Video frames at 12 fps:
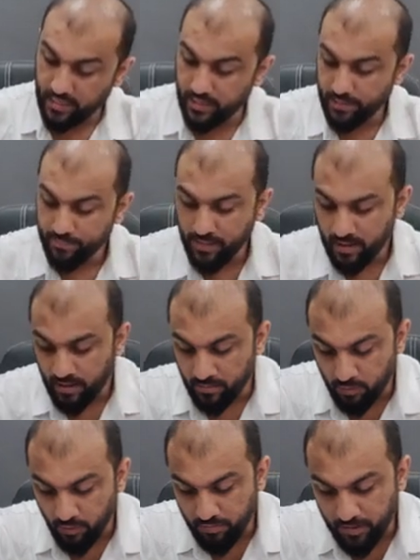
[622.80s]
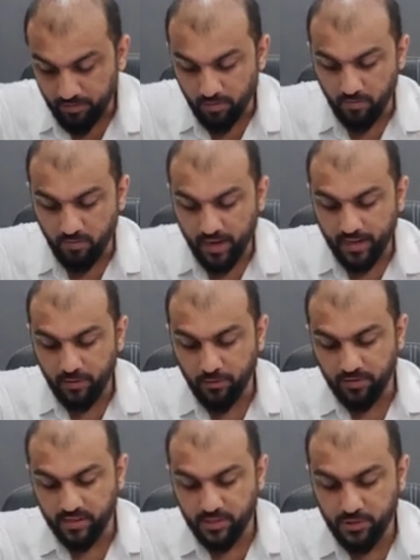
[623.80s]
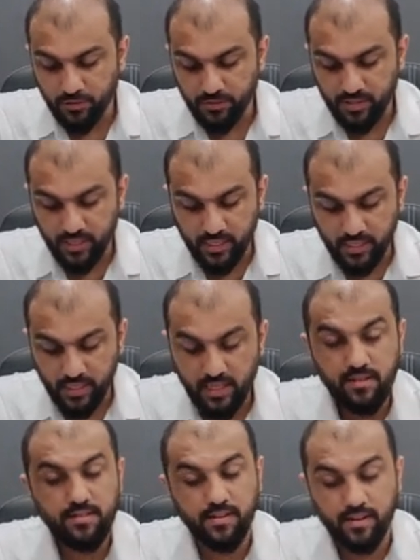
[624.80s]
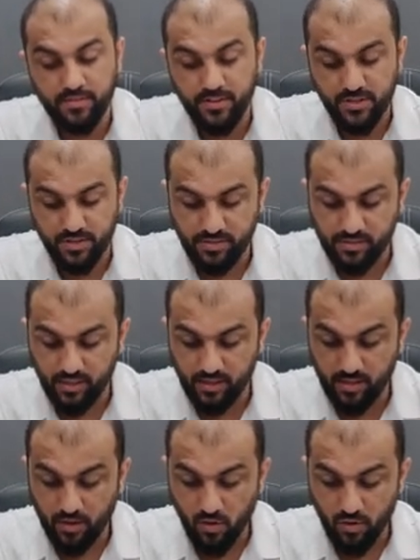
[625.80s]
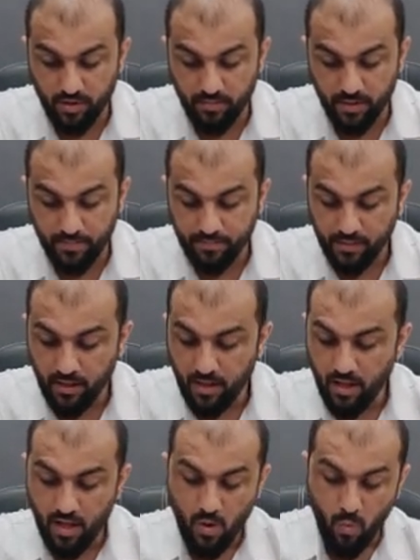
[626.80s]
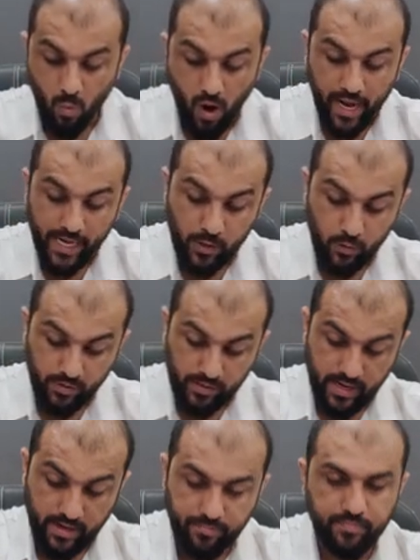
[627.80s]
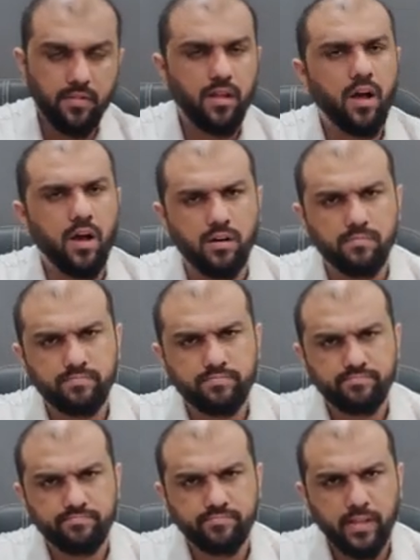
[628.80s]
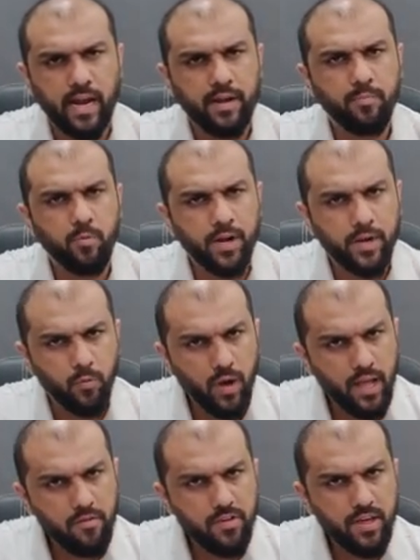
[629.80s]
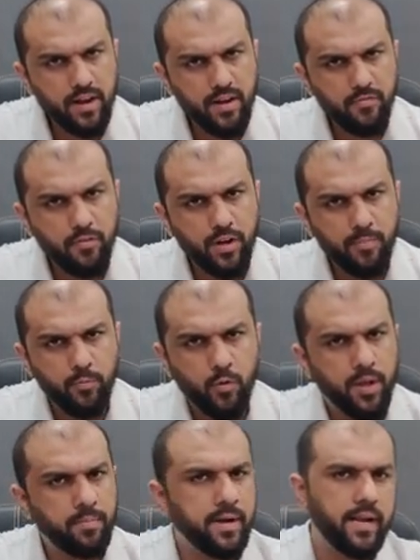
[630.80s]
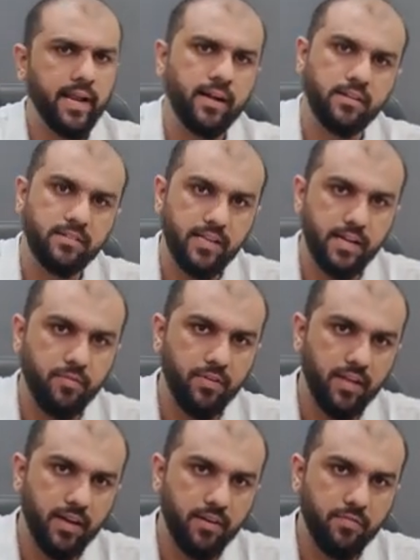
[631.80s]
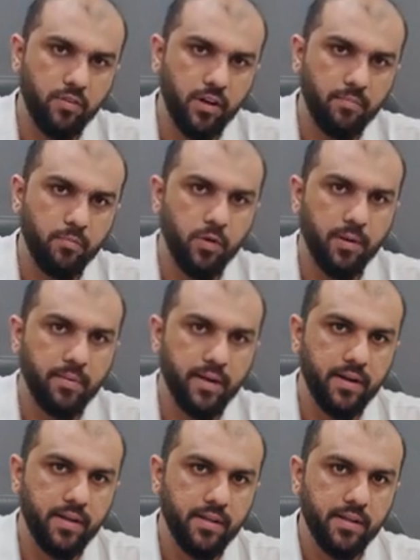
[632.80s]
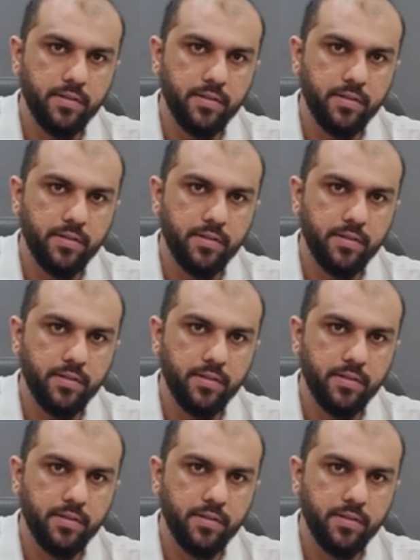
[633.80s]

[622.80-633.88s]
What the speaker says: D, a movement from Y to Z shows an increase in efficiency in the economy. Y to Z. At point Y we are at full employment, at Z we are at full employment.